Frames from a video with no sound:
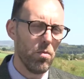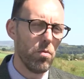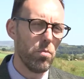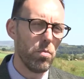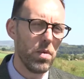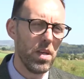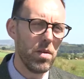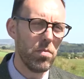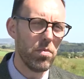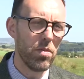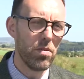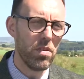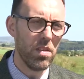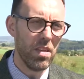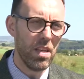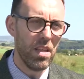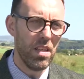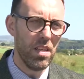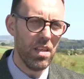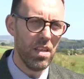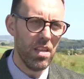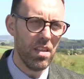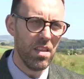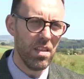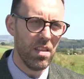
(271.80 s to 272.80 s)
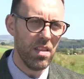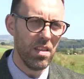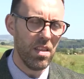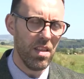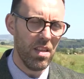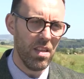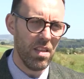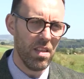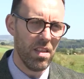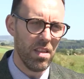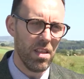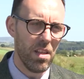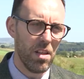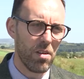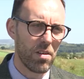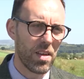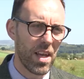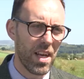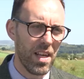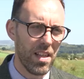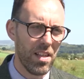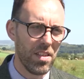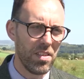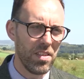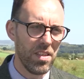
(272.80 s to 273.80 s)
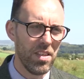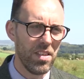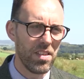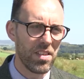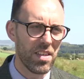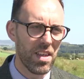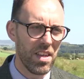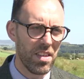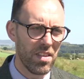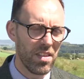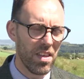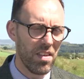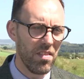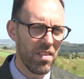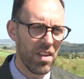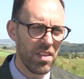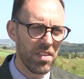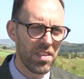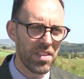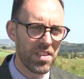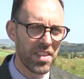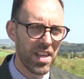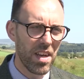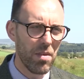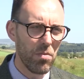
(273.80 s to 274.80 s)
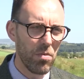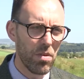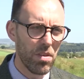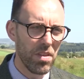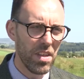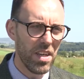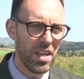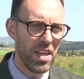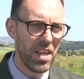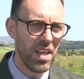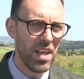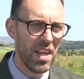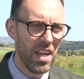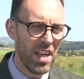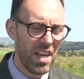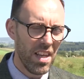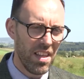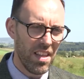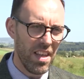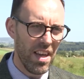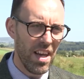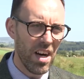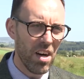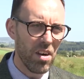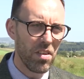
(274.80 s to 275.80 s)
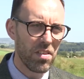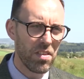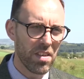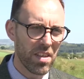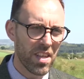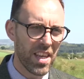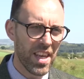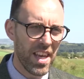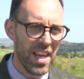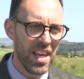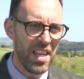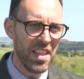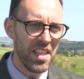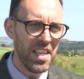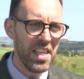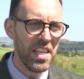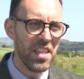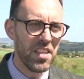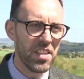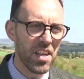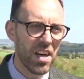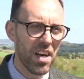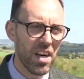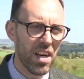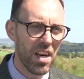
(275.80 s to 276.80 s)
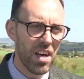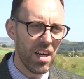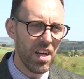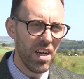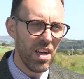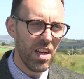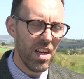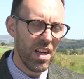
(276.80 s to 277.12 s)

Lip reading: people in the localities and understand what their health and care needs are,